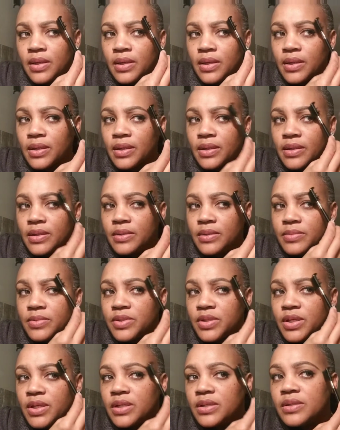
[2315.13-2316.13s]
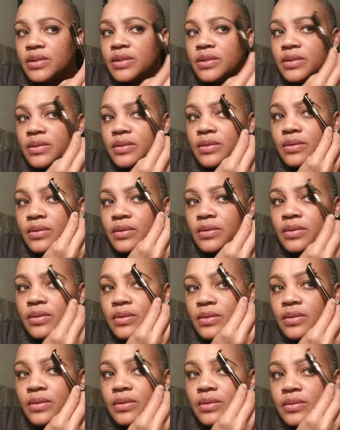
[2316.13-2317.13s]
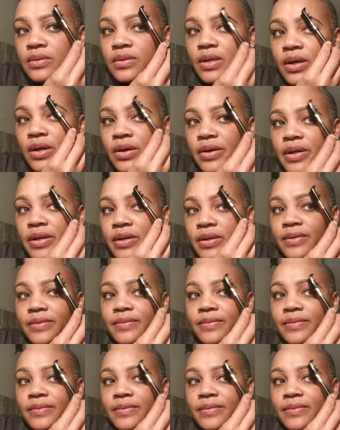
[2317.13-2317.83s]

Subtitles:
I keep shading in. Sorry.